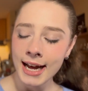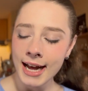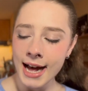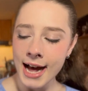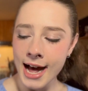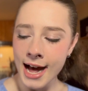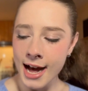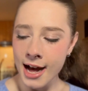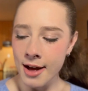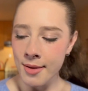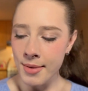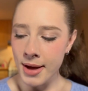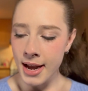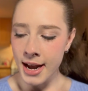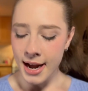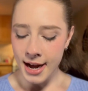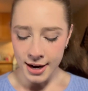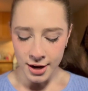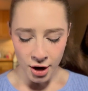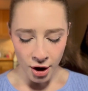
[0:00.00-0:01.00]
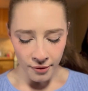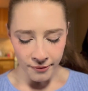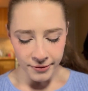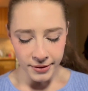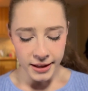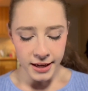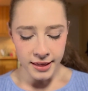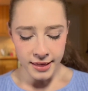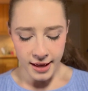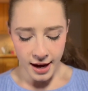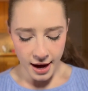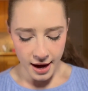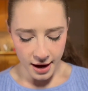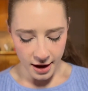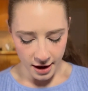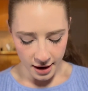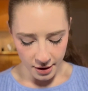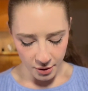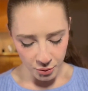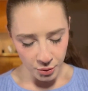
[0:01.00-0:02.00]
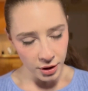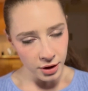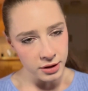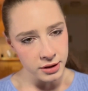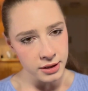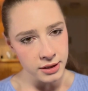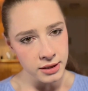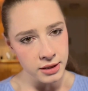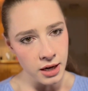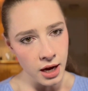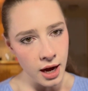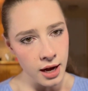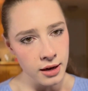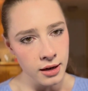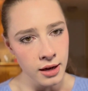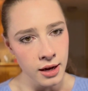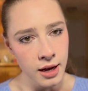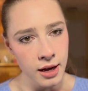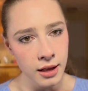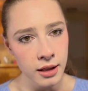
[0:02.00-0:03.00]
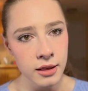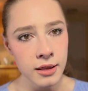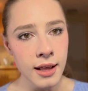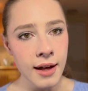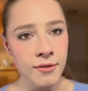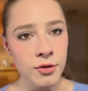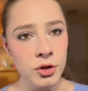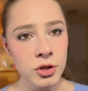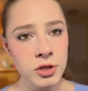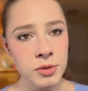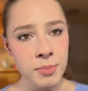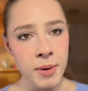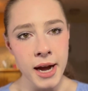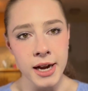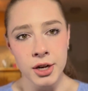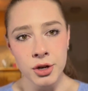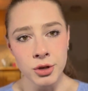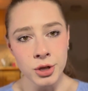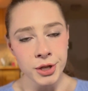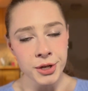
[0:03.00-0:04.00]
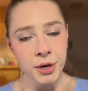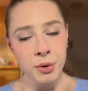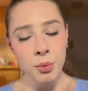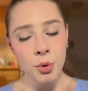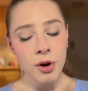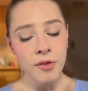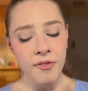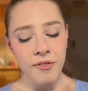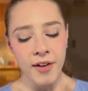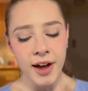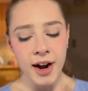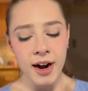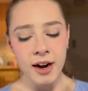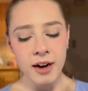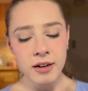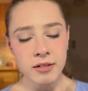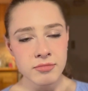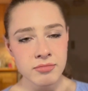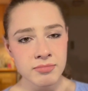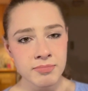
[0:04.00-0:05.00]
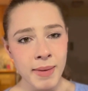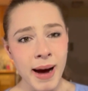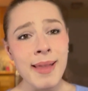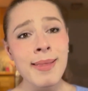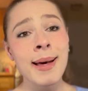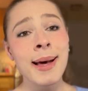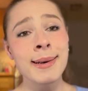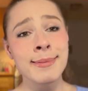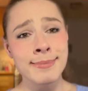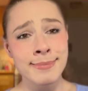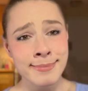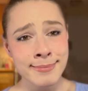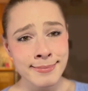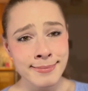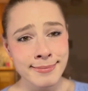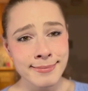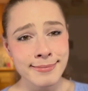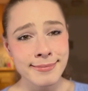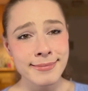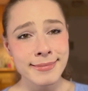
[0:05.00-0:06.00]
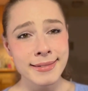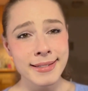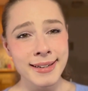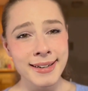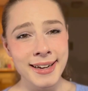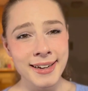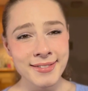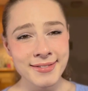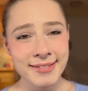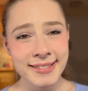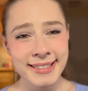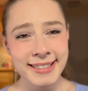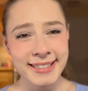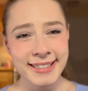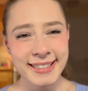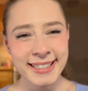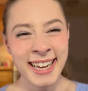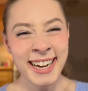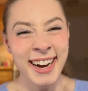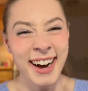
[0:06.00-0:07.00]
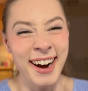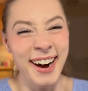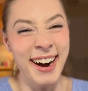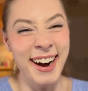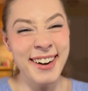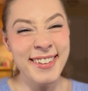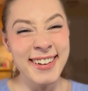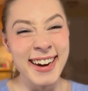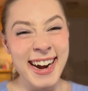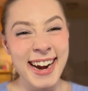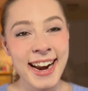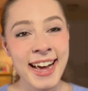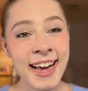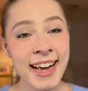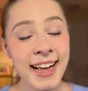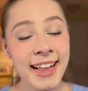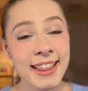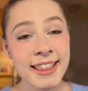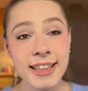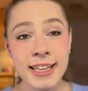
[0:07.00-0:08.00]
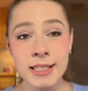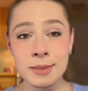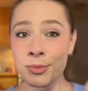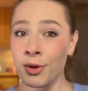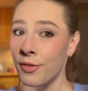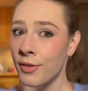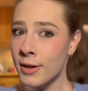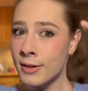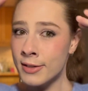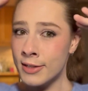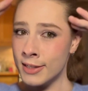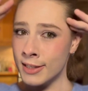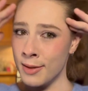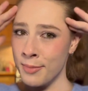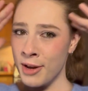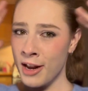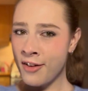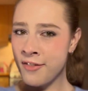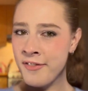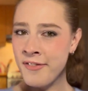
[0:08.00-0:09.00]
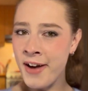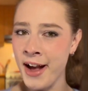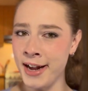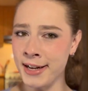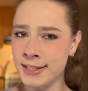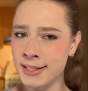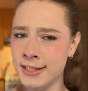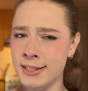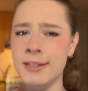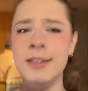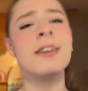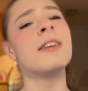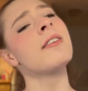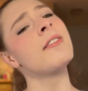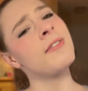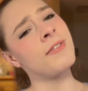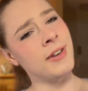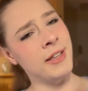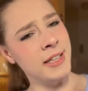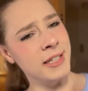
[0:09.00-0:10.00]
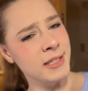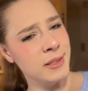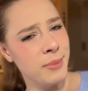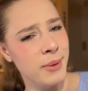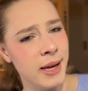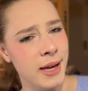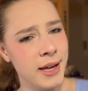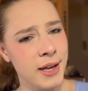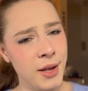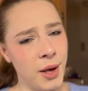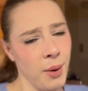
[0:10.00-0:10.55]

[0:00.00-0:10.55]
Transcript: And hopefully the world is not leveled by nuclear warfare by then, you know? All right, let's move on to some advice for this week.